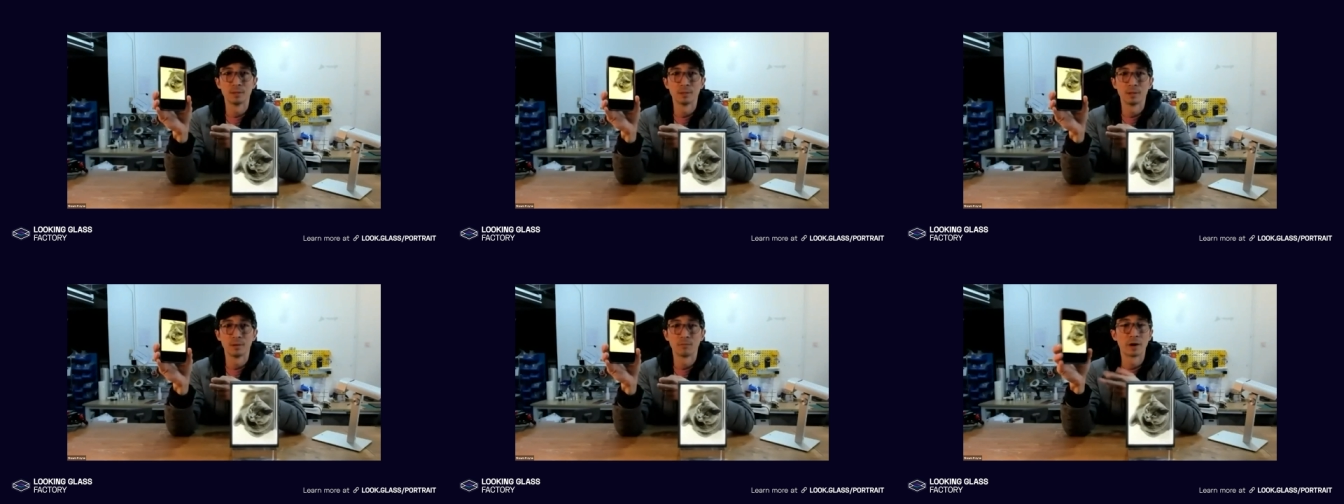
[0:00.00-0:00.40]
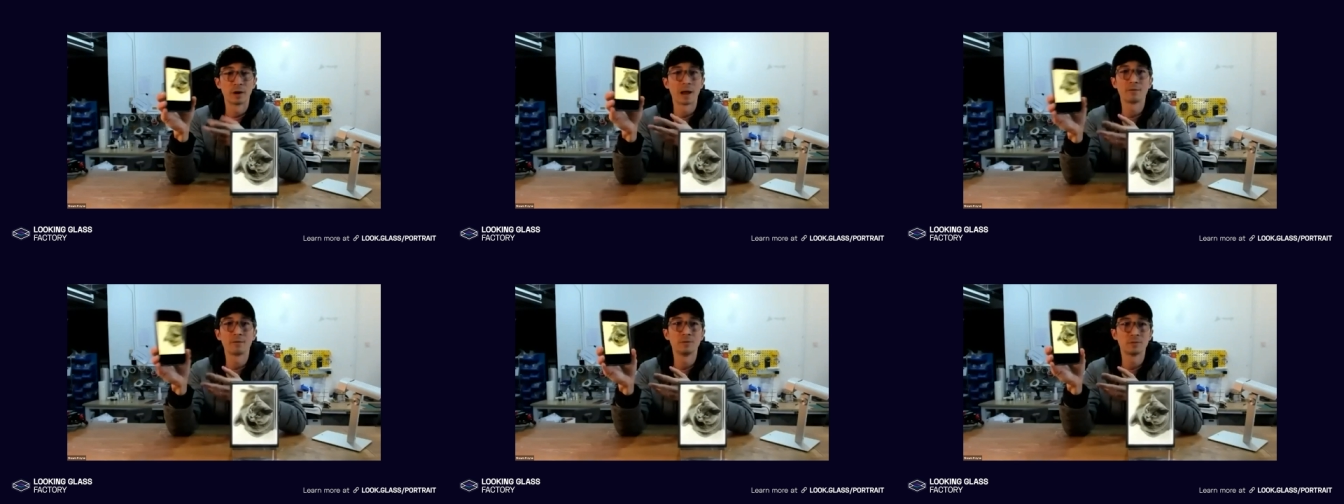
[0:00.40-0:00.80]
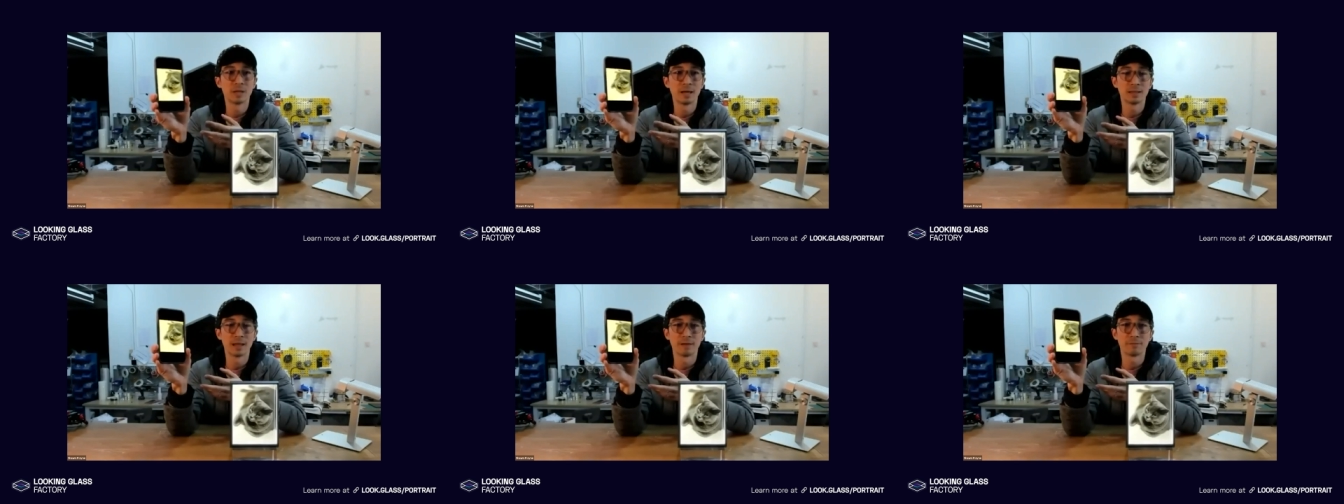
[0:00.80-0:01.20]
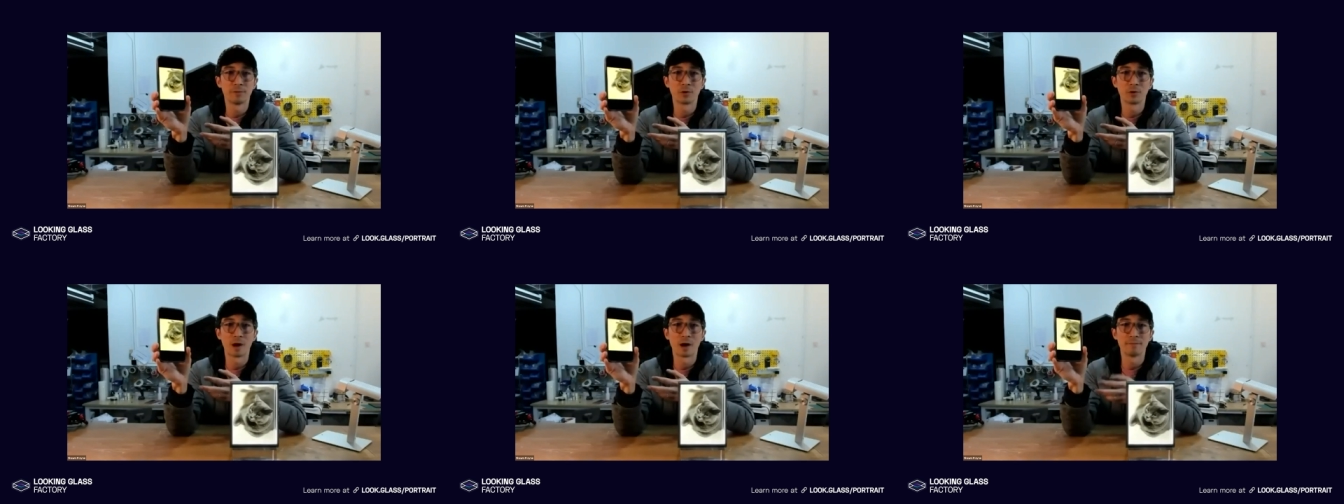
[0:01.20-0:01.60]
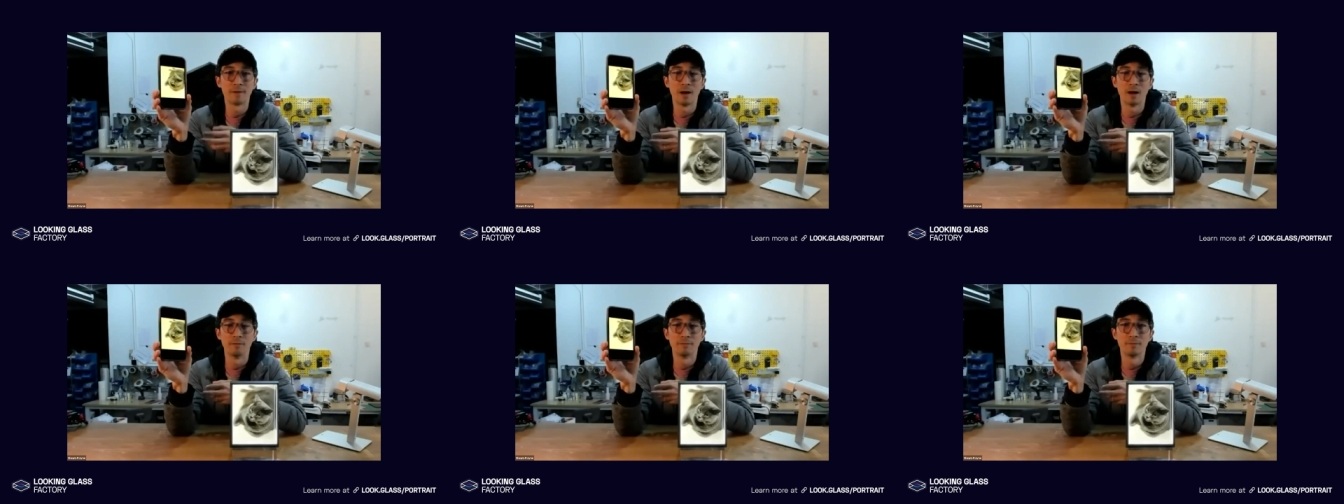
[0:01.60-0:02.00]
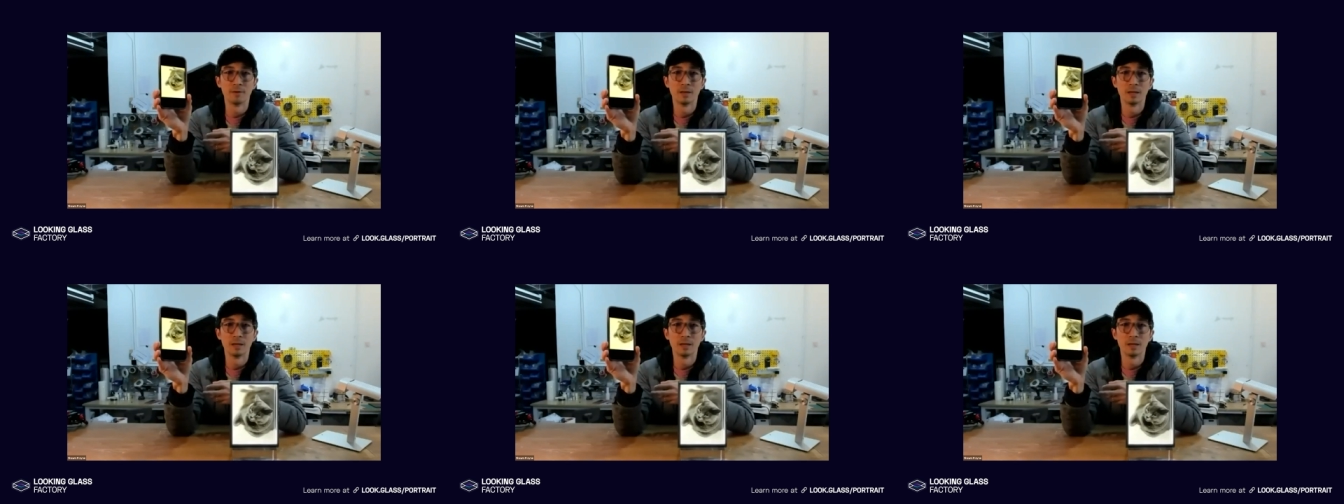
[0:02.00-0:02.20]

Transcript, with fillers: whatever you've taken that photograph of.